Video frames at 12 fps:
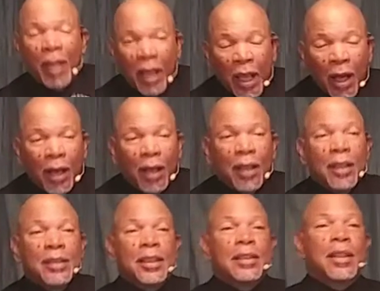Oh,
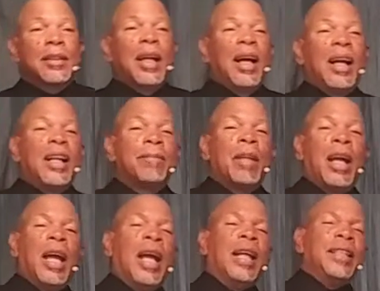say so, God.
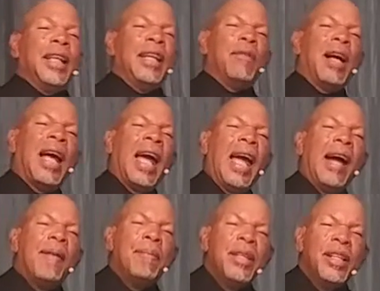And they would
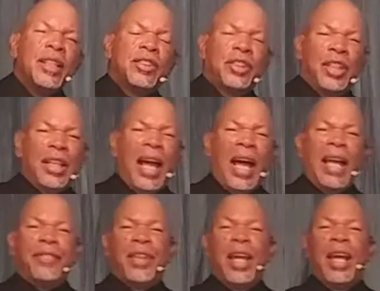have me to sit
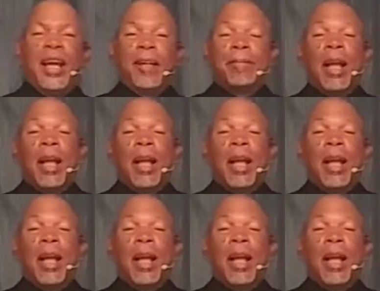out there